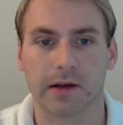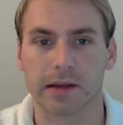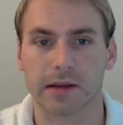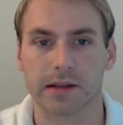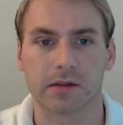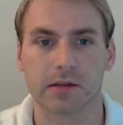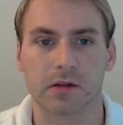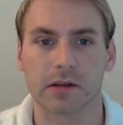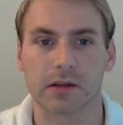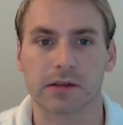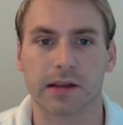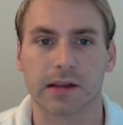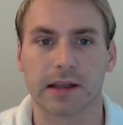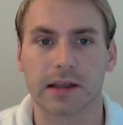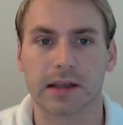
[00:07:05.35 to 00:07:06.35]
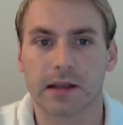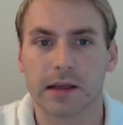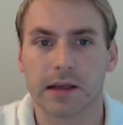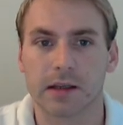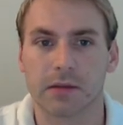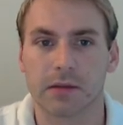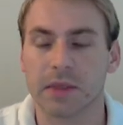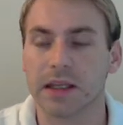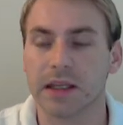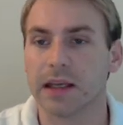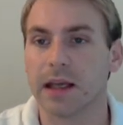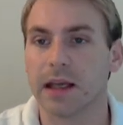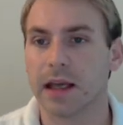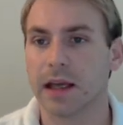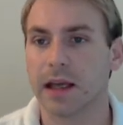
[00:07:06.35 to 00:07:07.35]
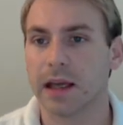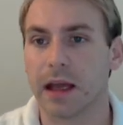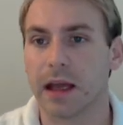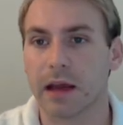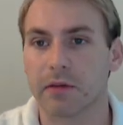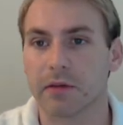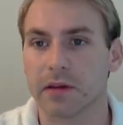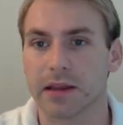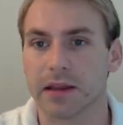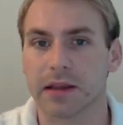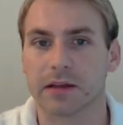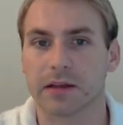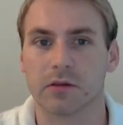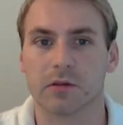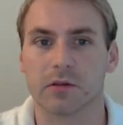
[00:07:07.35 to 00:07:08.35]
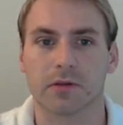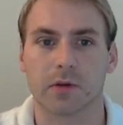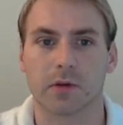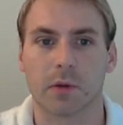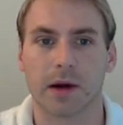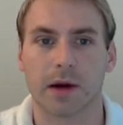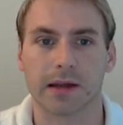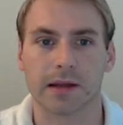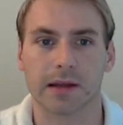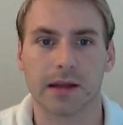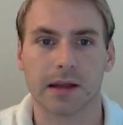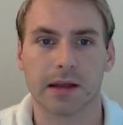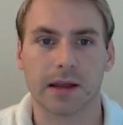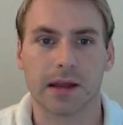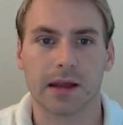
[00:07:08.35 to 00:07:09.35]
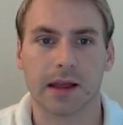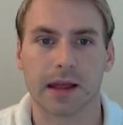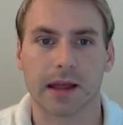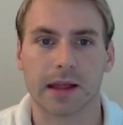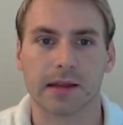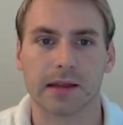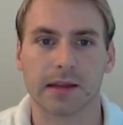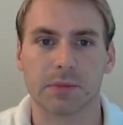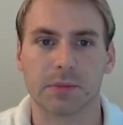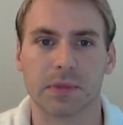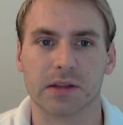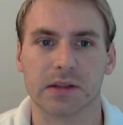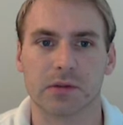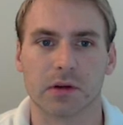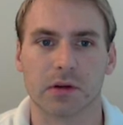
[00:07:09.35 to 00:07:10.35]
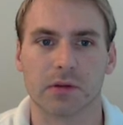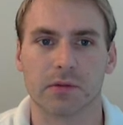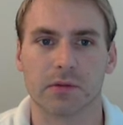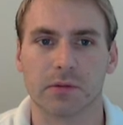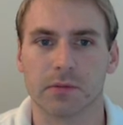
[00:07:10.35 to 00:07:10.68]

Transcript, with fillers: It just looks like, to me, everything is loose for white, and he's been sort of